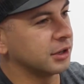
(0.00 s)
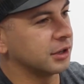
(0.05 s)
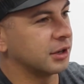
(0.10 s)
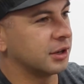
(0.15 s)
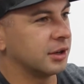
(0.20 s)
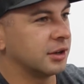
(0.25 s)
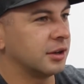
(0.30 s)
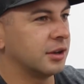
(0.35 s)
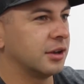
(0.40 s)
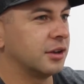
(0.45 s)
and
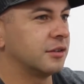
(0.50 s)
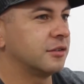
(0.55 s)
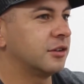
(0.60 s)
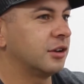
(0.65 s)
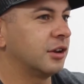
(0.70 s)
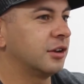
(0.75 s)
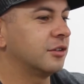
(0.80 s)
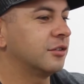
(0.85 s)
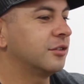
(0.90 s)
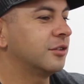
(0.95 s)
it
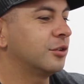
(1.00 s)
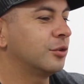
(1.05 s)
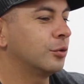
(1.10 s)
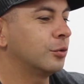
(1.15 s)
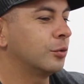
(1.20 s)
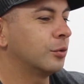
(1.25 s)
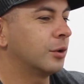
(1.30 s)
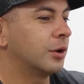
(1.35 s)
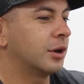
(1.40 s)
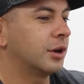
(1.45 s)
changed
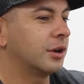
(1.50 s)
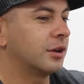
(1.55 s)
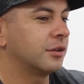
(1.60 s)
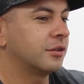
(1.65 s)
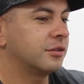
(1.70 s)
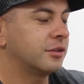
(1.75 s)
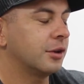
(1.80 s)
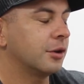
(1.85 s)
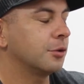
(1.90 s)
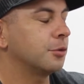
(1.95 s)
to
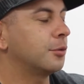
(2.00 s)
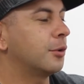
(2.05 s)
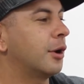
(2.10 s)
Stealth